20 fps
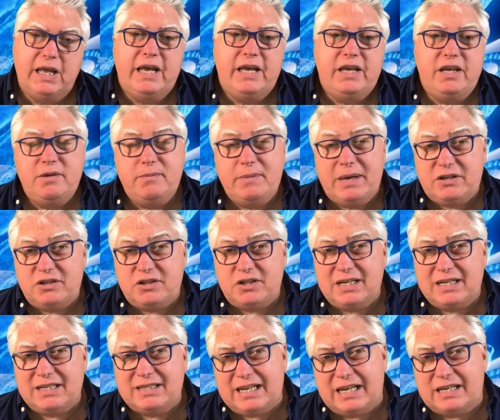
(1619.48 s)
You mentioned
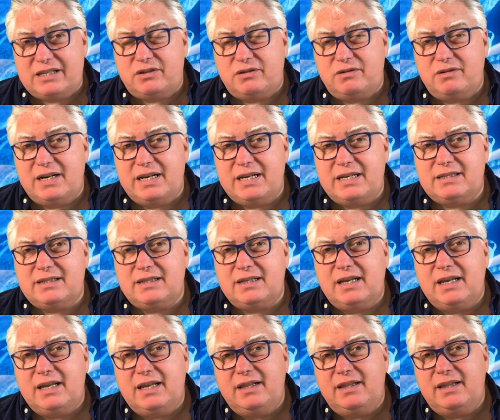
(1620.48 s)
accessories.
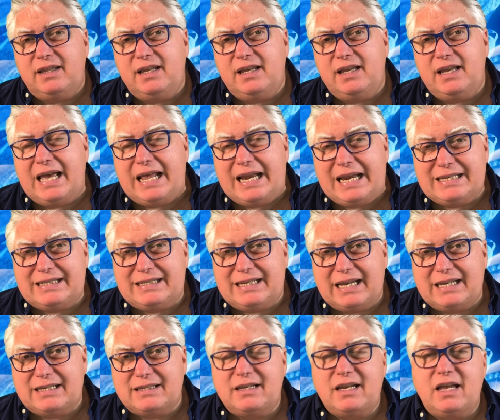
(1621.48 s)
The
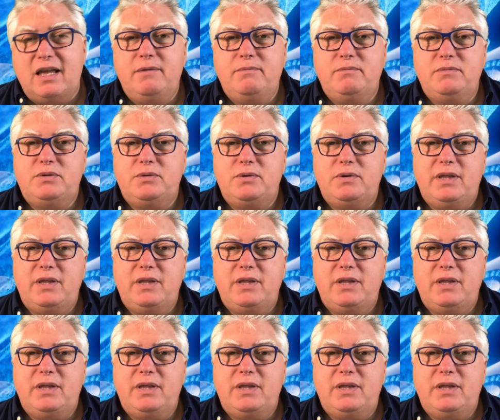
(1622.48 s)
LSX comes with